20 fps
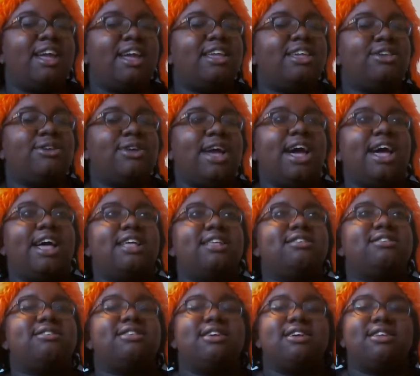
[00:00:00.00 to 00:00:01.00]
You
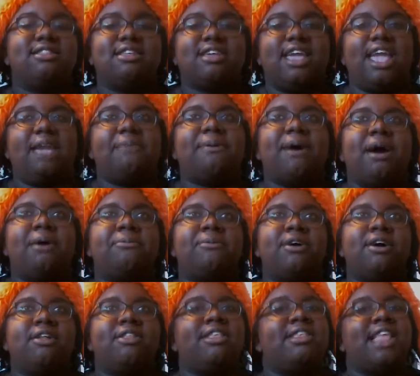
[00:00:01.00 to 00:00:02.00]
guys, the K-pop
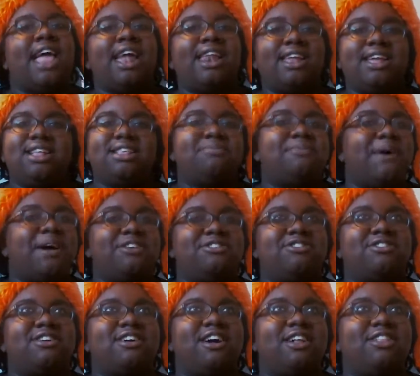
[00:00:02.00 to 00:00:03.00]
world is adding in
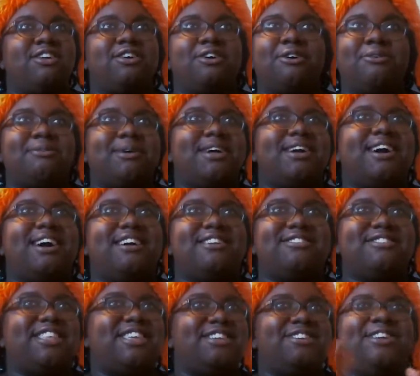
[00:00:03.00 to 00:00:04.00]
splashes of color. Oh my
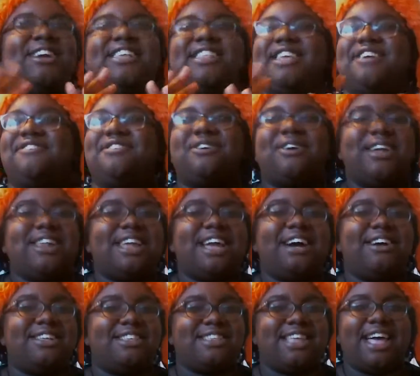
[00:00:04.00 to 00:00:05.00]
gosh, like you guys have no idea
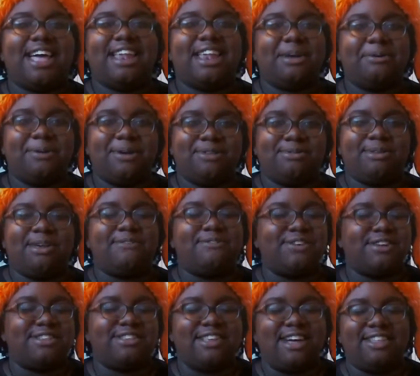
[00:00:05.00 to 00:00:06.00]
how excited I was when I
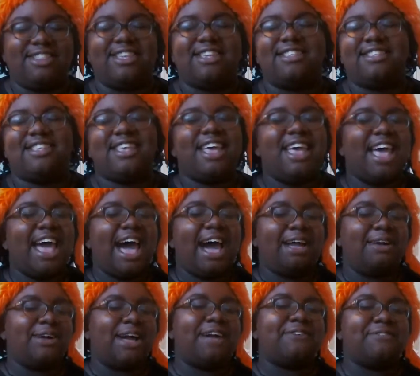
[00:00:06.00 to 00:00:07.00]
first saw this.
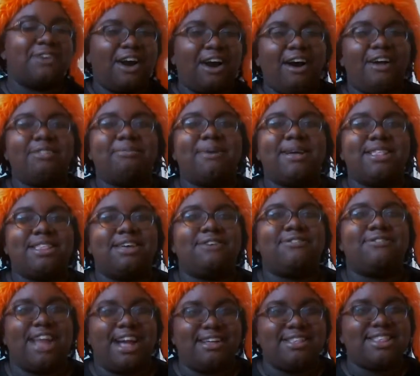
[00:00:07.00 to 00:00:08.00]
I've calmed
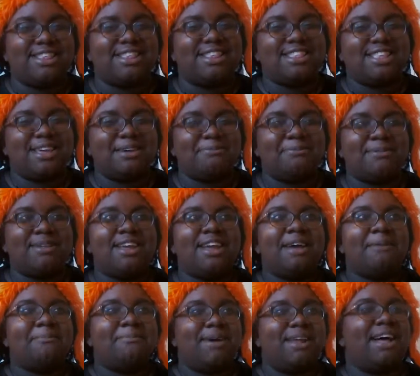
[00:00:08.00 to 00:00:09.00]
myself down since then,
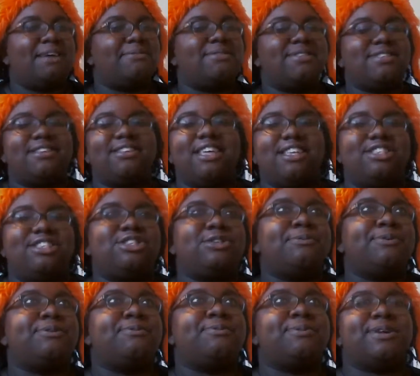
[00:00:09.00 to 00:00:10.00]
but I'm still like
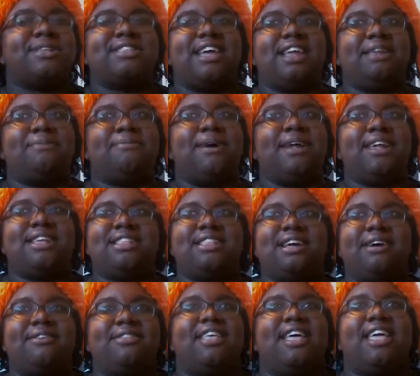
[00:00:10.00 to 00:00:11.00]
super duper excited about it
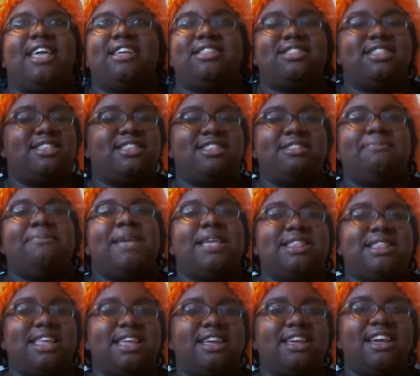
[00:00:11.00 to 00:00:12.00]
because I was like, this is
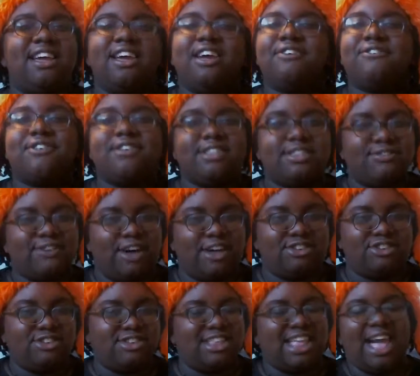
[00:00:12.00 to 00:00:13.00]
amazing. First of
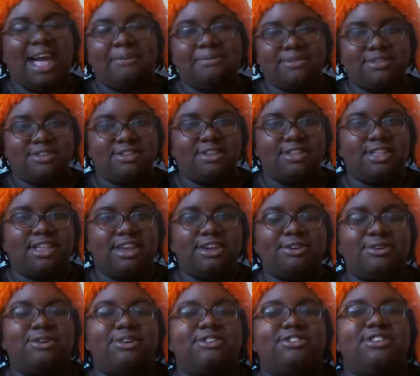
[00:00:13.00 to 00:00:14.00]
all, she's absolutely
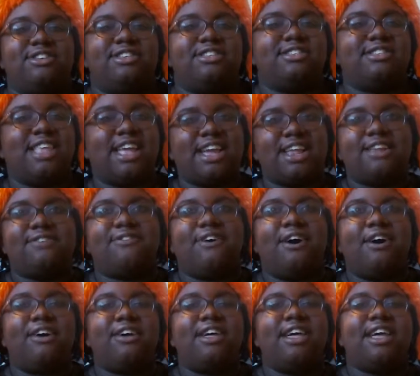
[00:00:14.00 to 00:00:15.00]
gorgeous. Second of
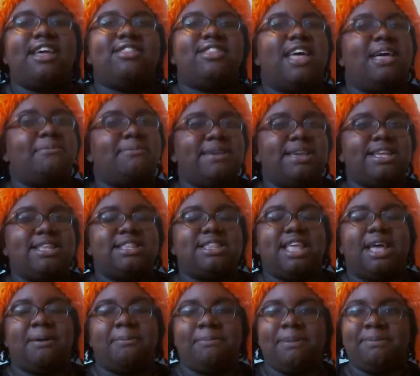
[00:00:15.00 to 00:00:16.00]
all, that means
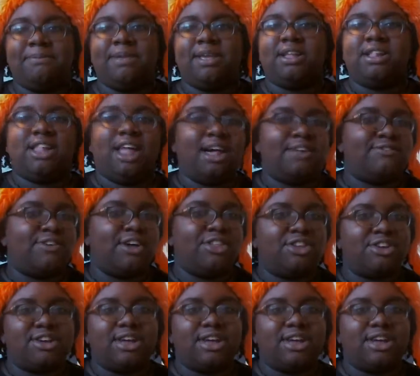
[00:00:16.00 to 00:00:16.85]
that maybe a lot of other